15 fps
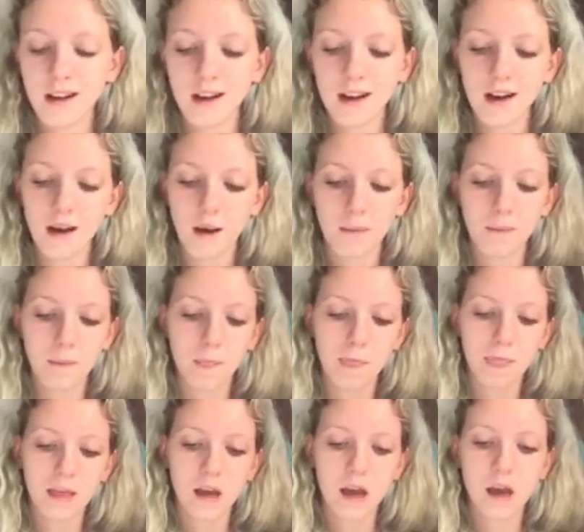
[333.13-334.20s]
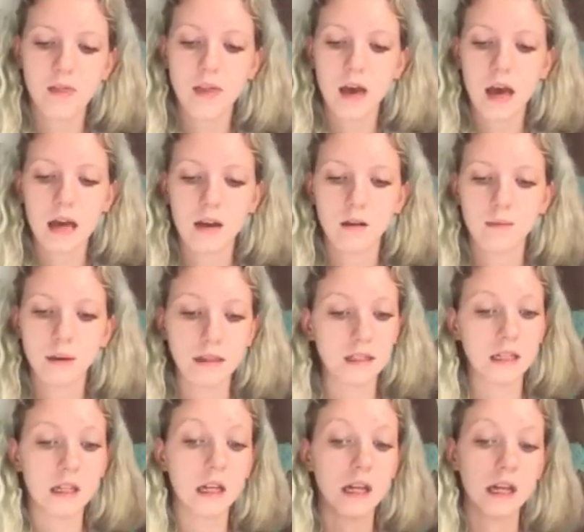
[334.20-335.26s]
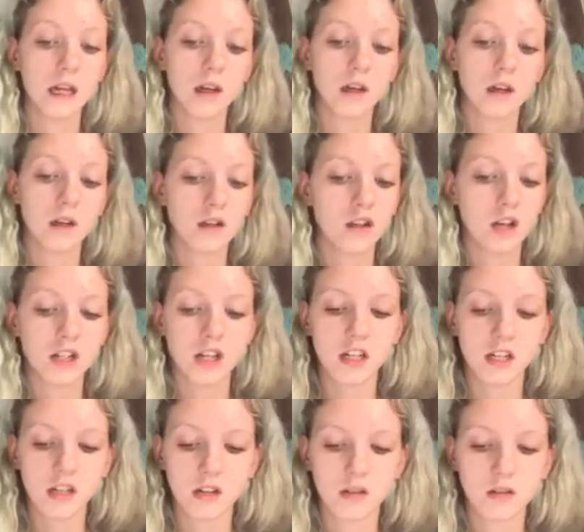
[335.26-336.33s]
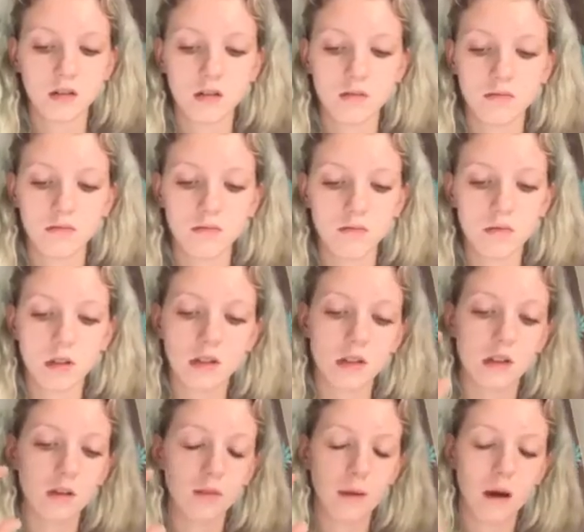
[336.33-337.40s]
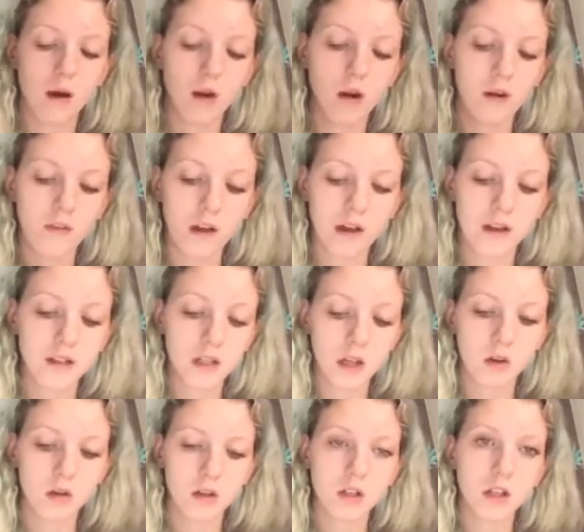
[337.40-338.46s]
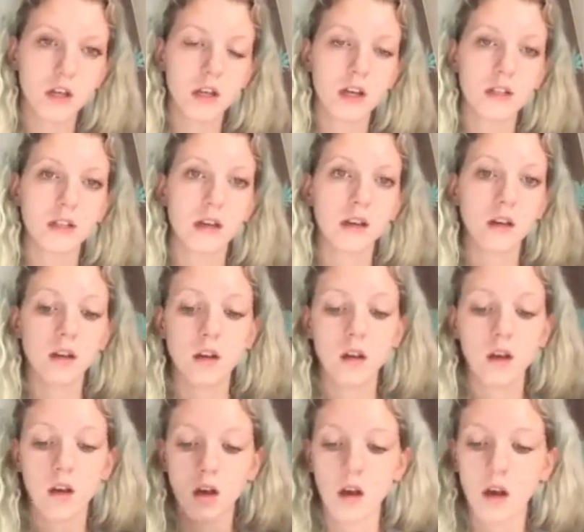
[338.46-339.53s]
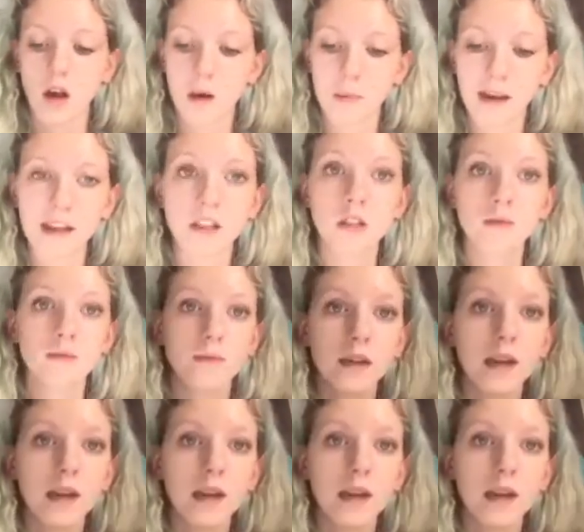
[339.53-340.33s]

And then basically dietetics as a little paragraph and psychology as like a page.